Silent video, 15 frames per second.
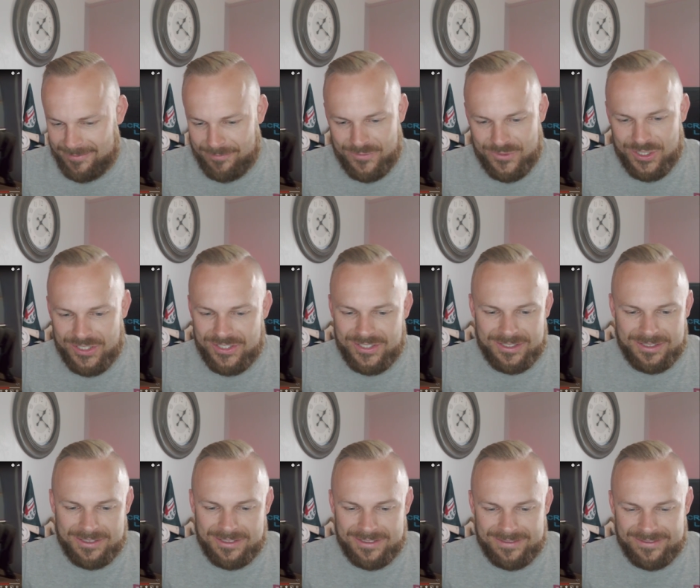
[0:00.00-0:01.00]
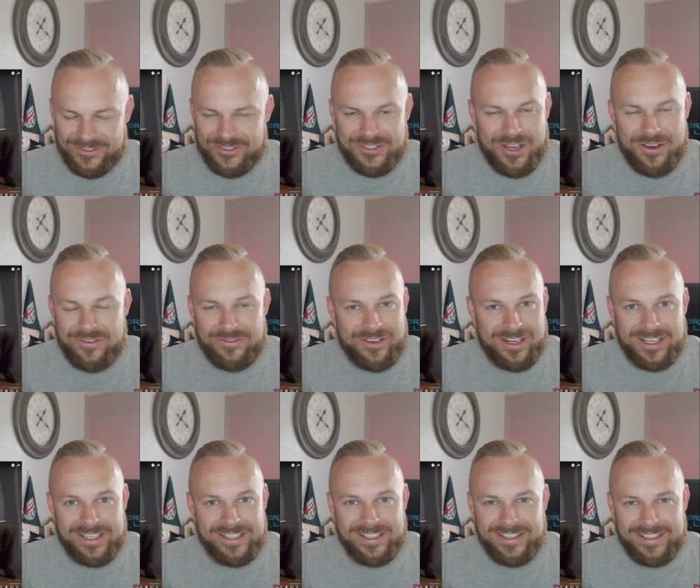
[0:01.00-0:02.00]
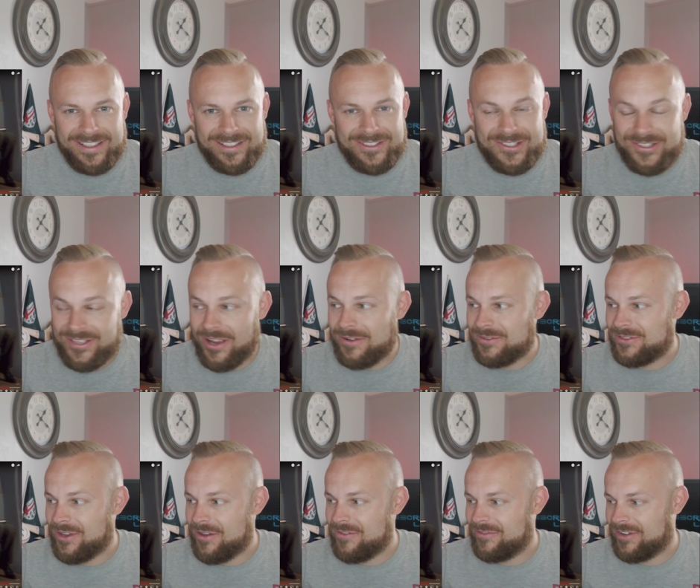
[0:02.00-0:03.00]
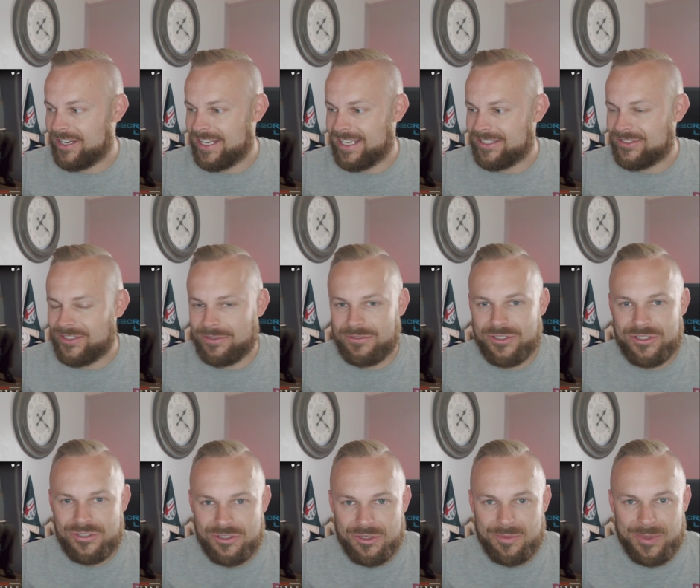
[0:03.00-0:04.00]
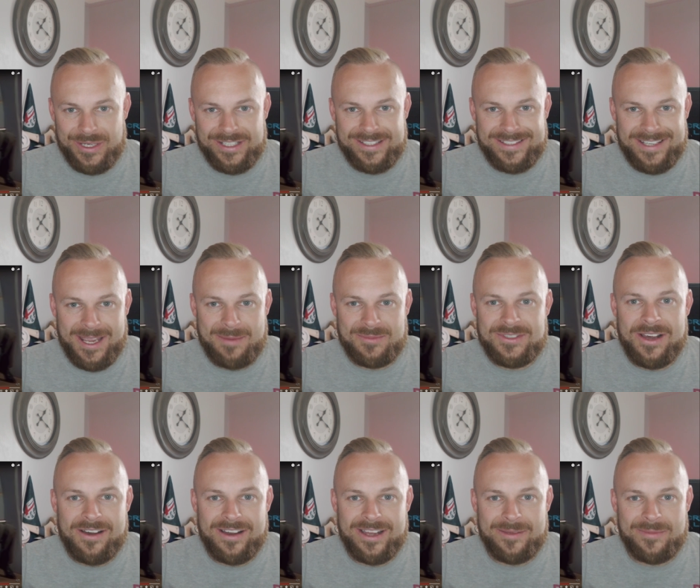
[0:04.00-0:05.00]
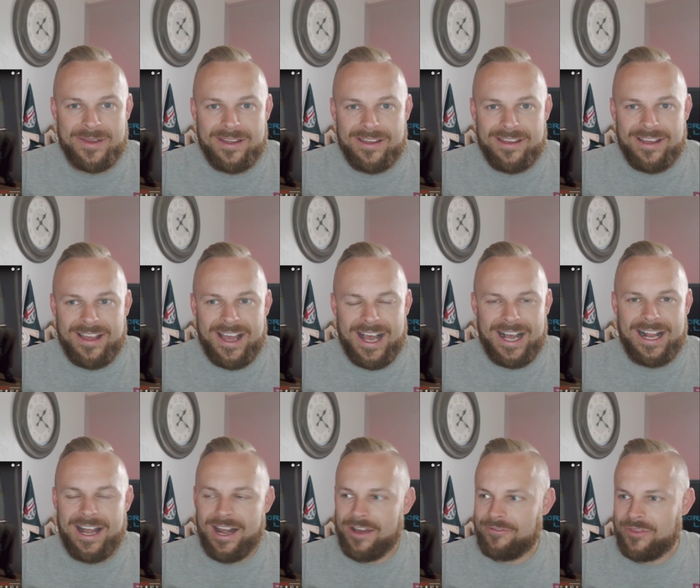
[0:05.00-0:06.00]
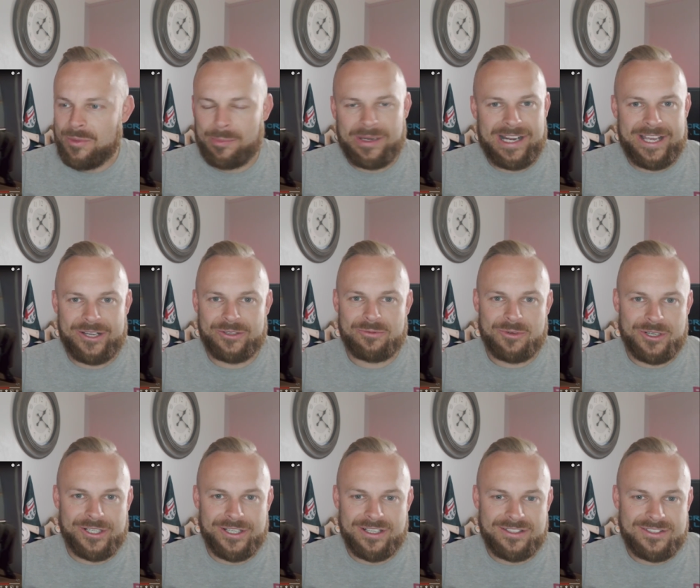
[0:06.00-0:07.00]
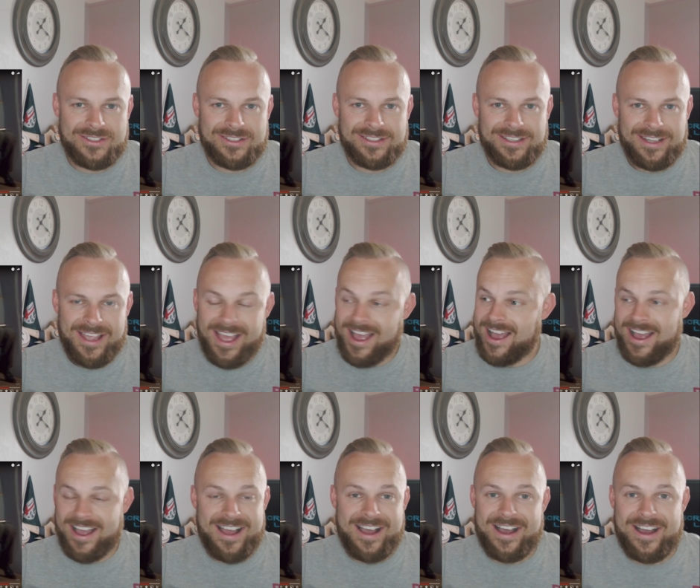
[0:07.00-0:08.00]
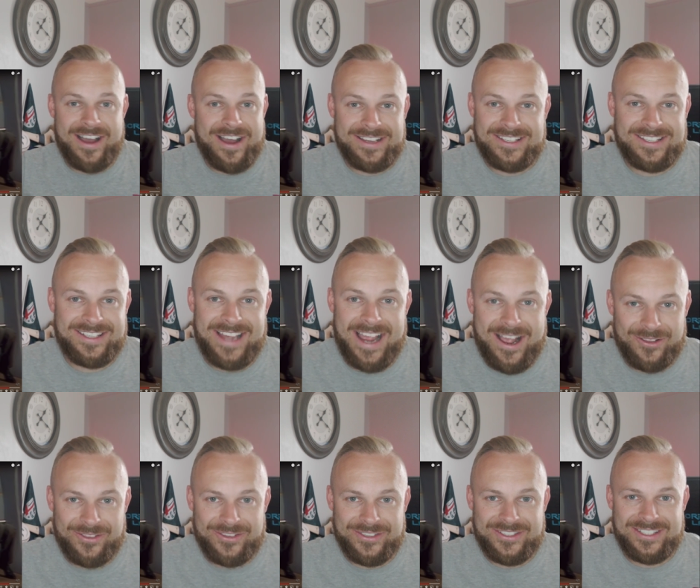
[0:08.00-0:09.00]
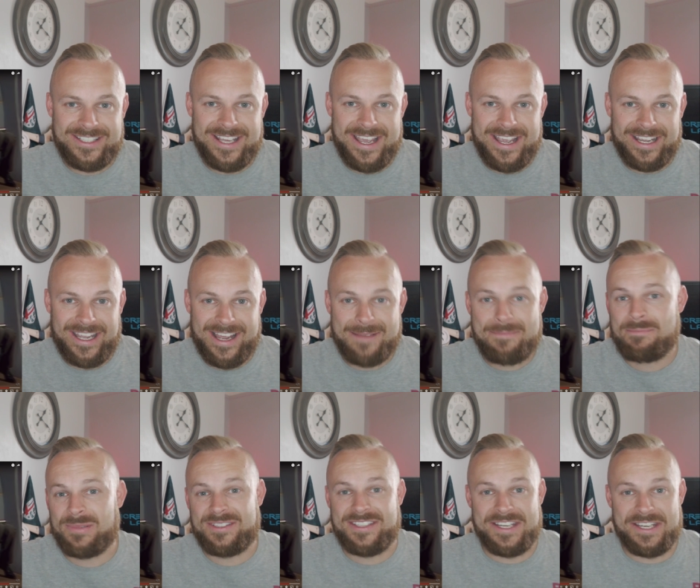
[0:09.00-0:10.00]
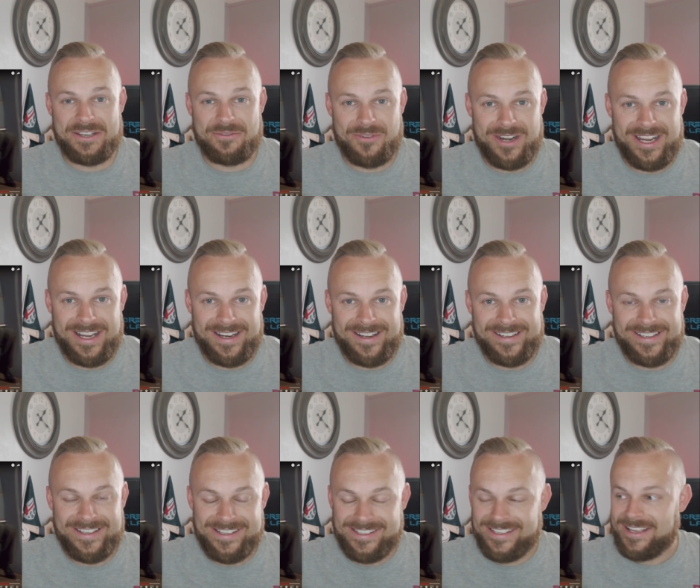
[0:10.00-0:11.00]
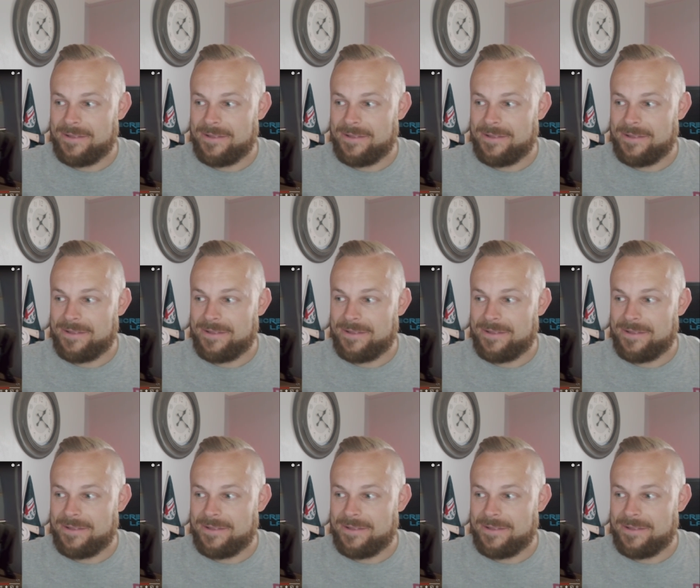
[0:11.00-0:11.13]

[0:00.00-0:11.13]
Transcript: Just so funny so so funny and so stupid at the same time. I love the play on words. I sat on the stick but didn't realise.